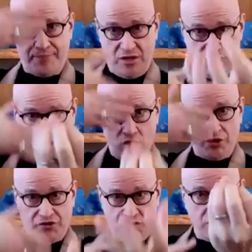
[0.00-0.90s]
is the
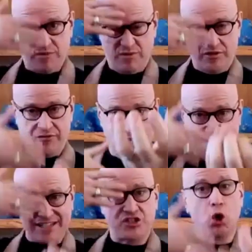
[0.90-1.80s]
noticer. You feel
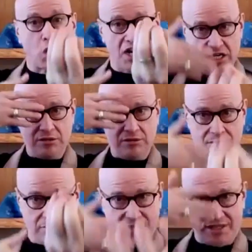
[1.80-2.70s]
it? That's the organ.
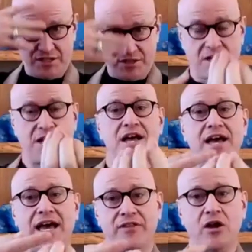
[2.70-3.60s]

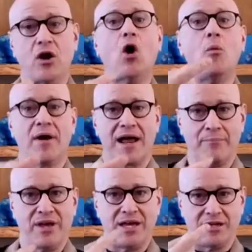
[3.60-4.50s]
And then, but
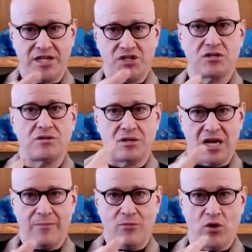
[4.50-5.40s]
I'm paying attention.
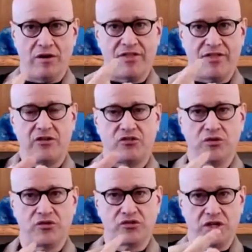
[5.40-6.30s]
I'm aware of that.
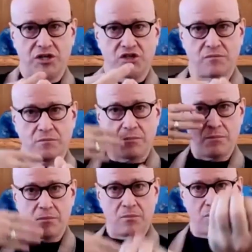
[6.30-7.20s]
So there's connection
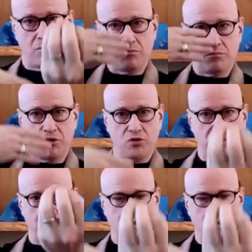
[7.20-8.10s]
between the